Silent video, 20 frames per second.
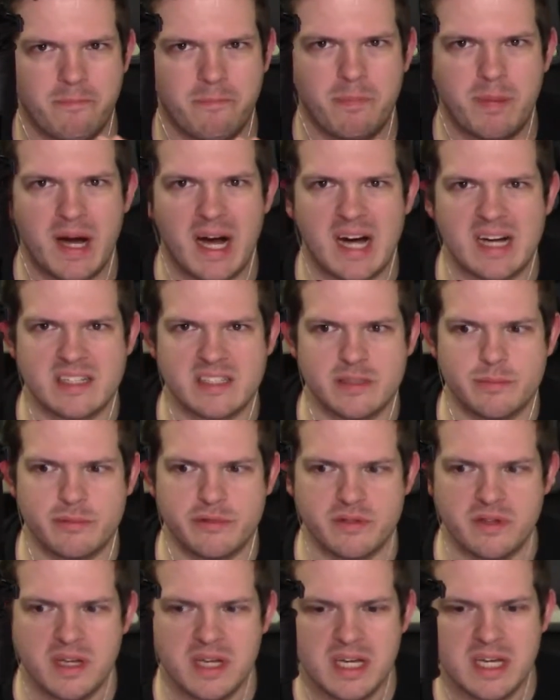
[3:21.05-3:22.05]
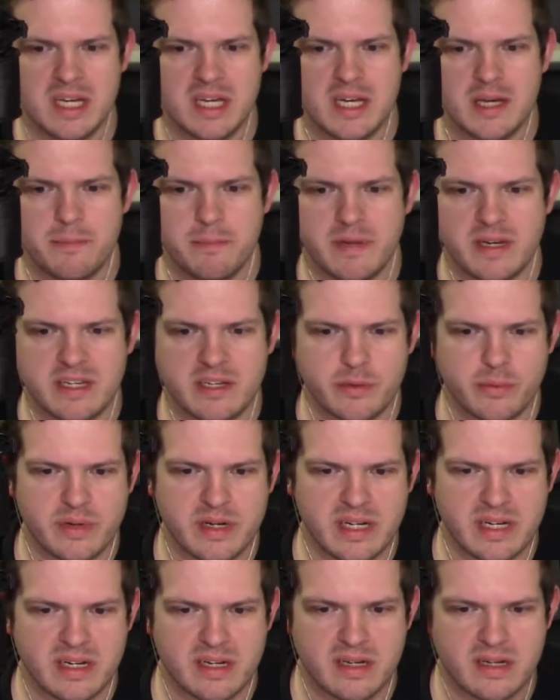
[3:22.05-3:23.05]
possible
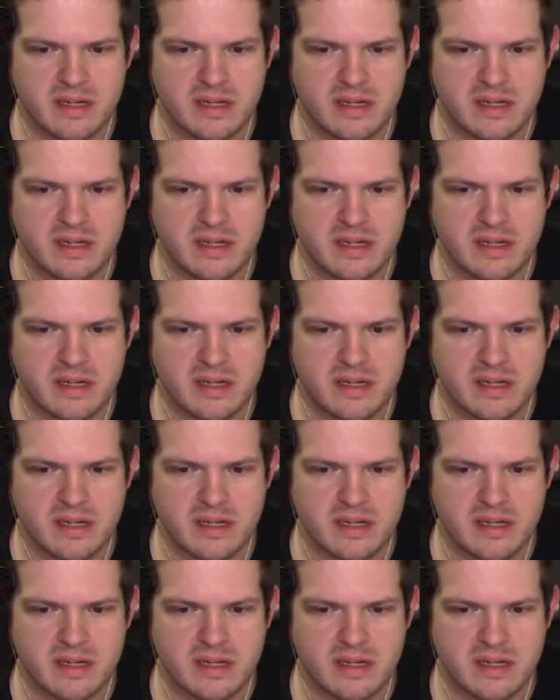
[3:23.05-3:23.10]
between